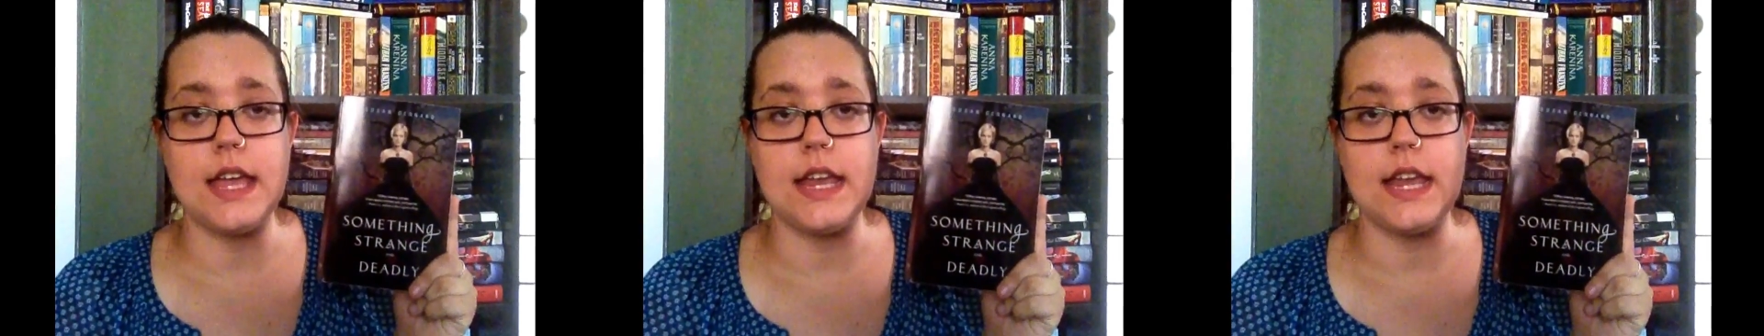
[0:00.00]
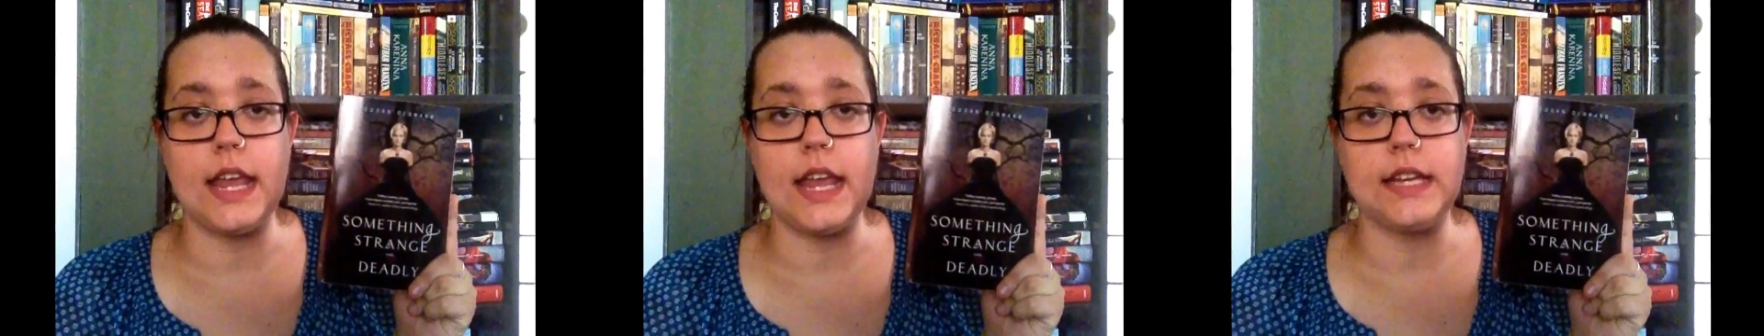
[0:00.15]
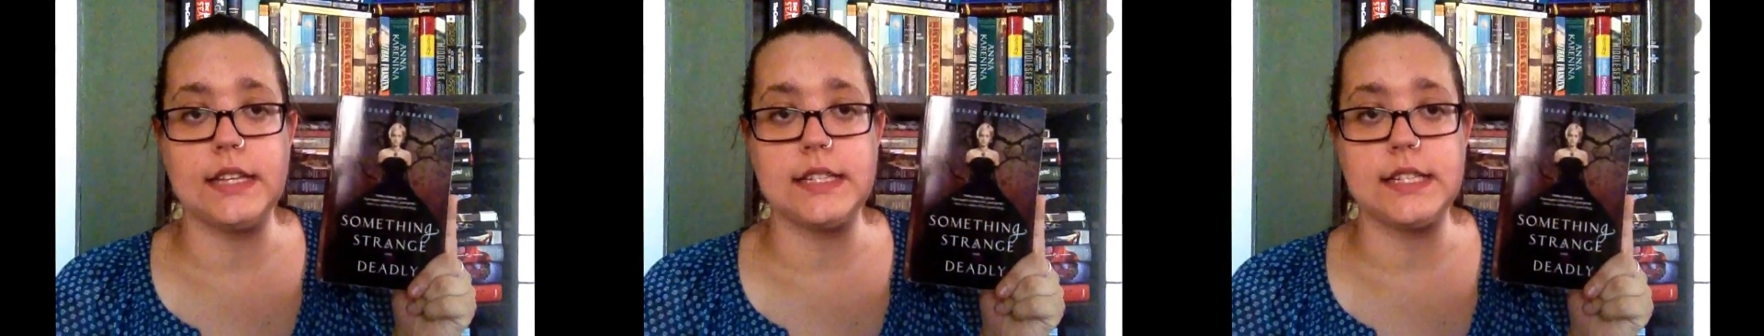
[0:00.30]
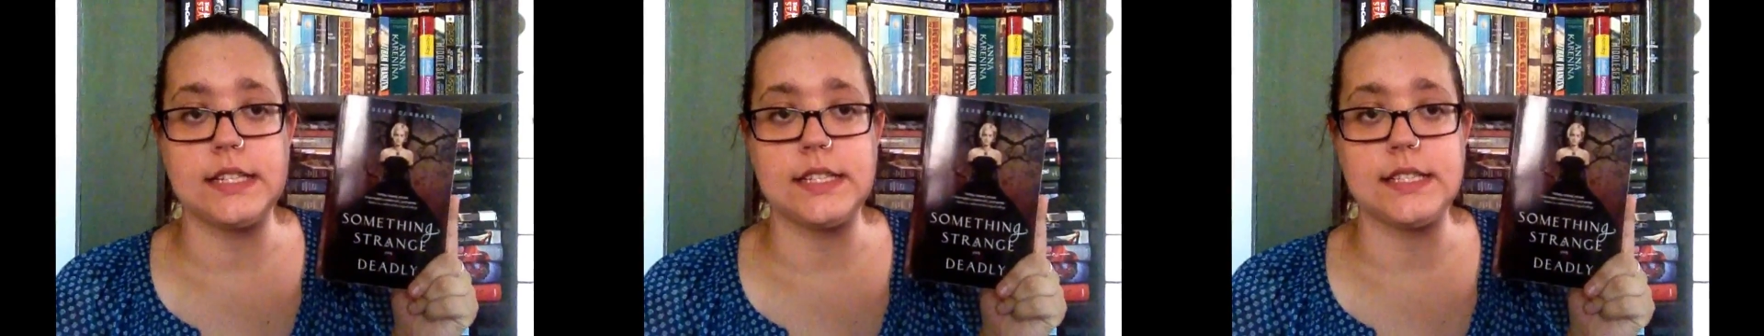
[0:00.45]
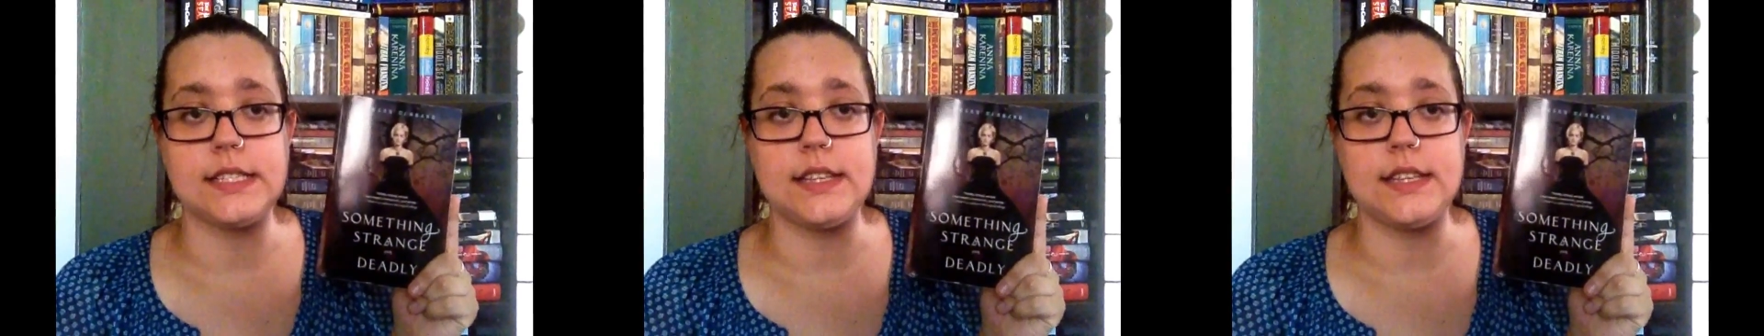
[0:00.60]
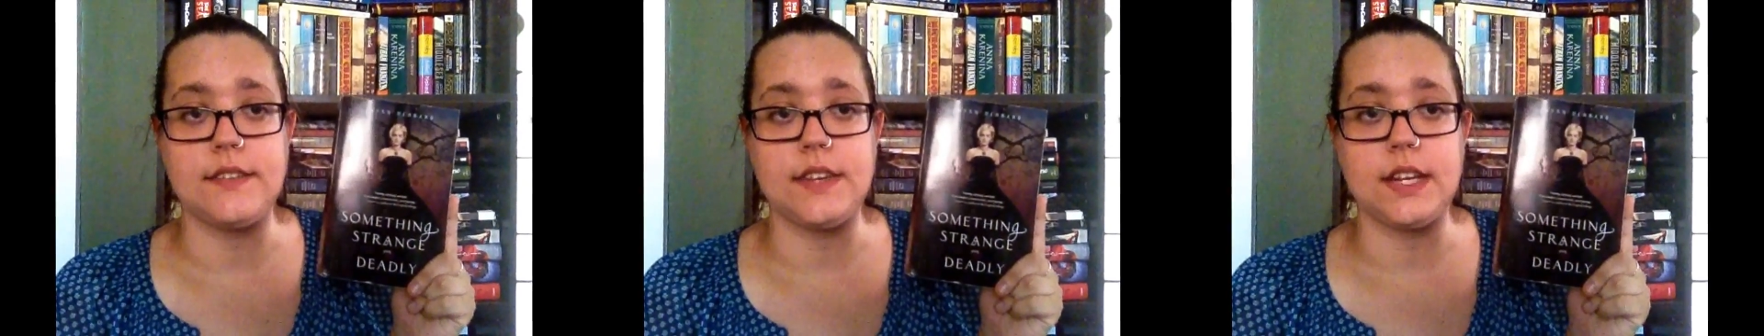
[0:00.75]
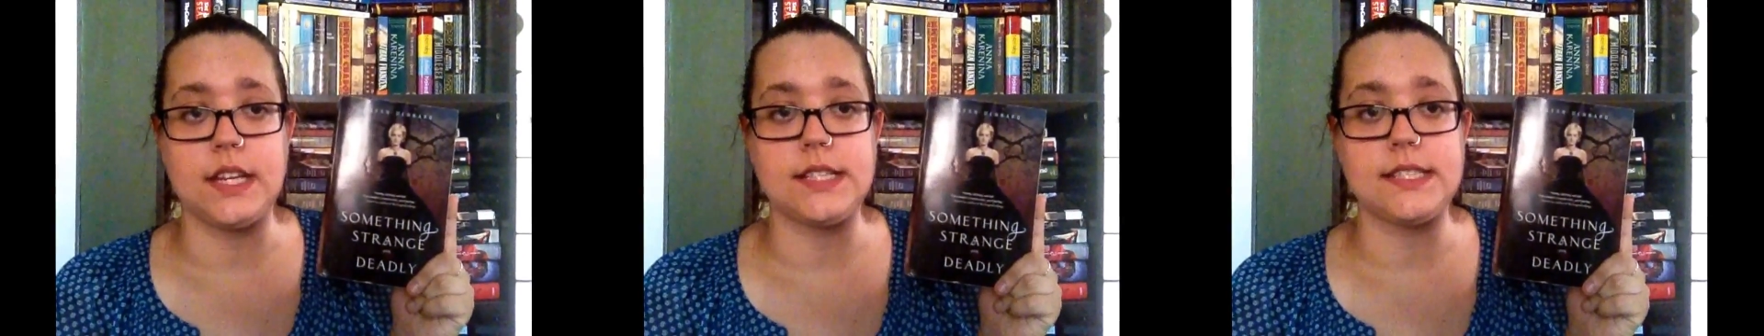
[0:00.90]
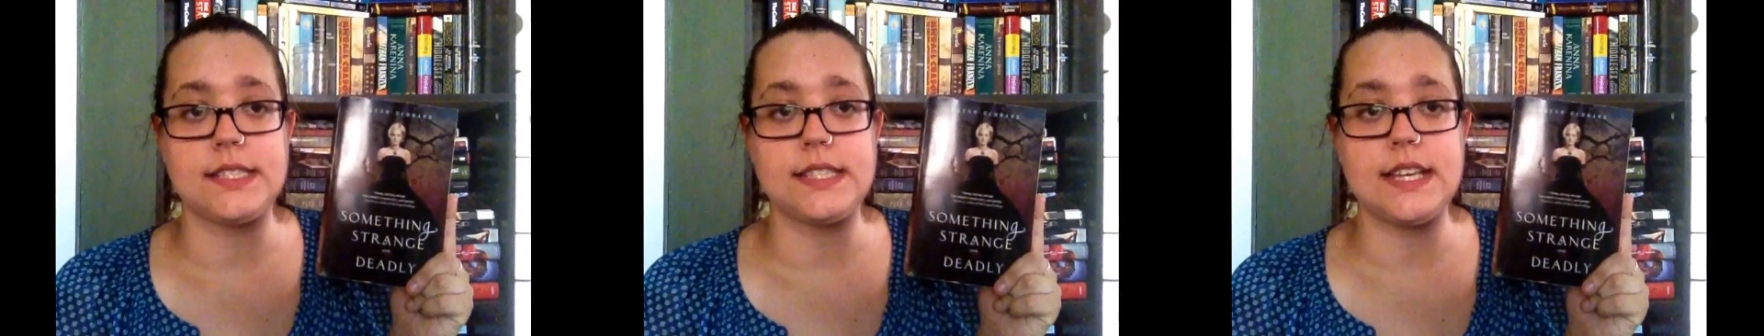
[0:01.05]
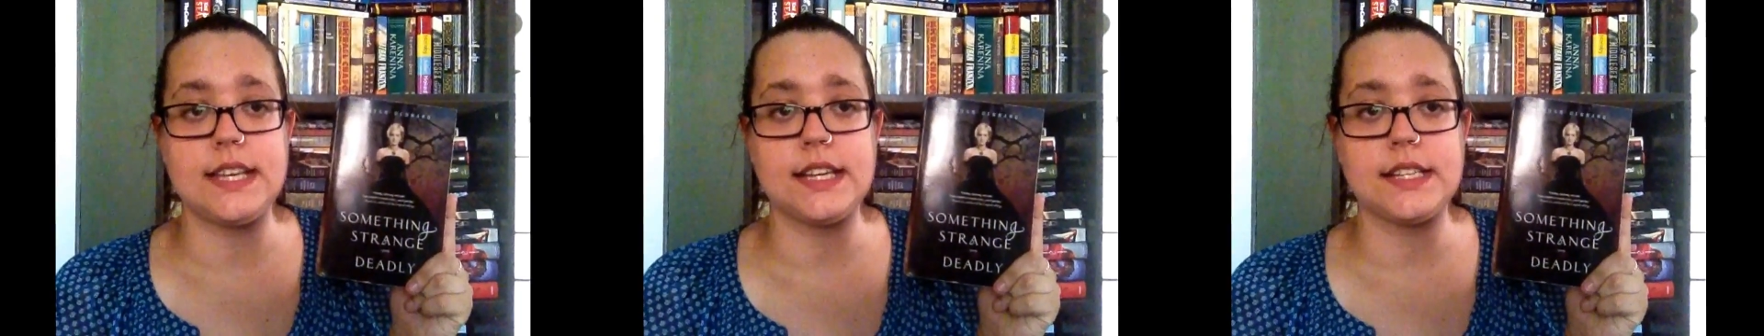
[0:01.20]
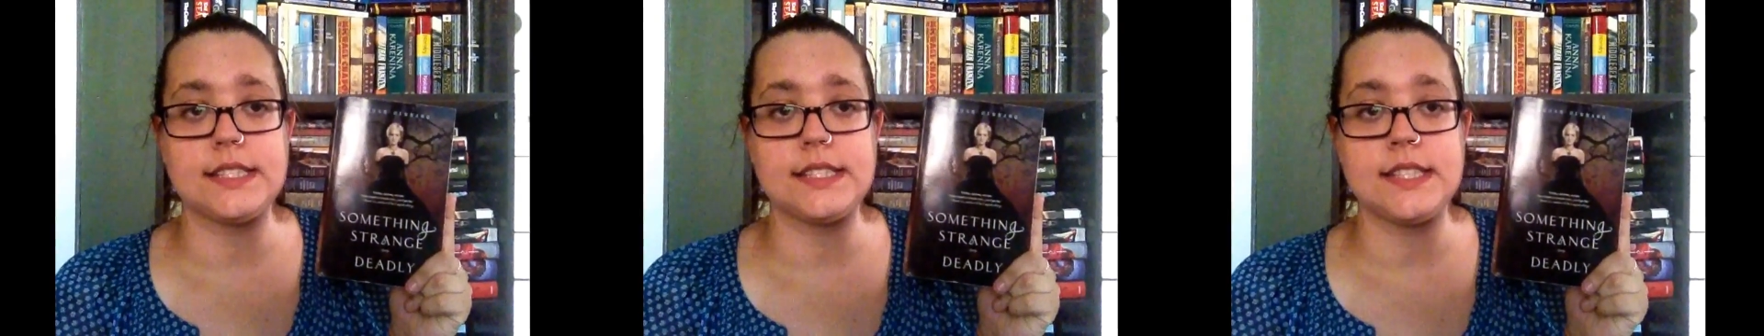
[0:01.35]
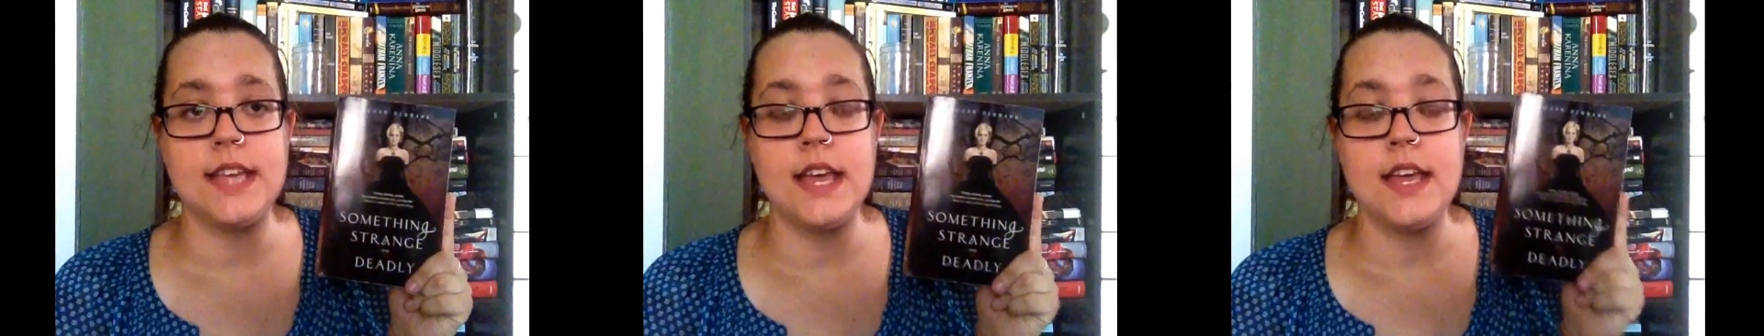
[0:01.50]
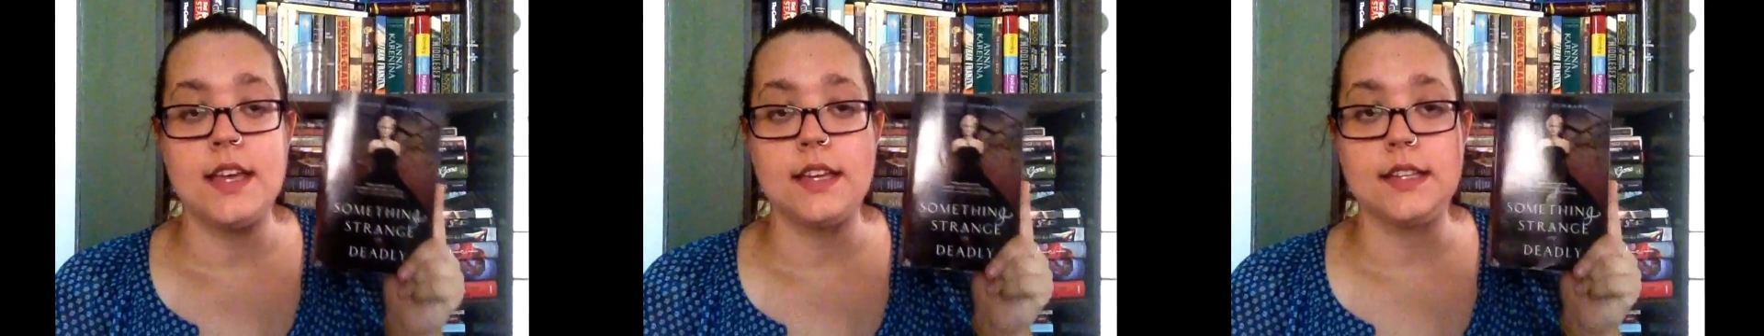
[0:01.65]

in 1876.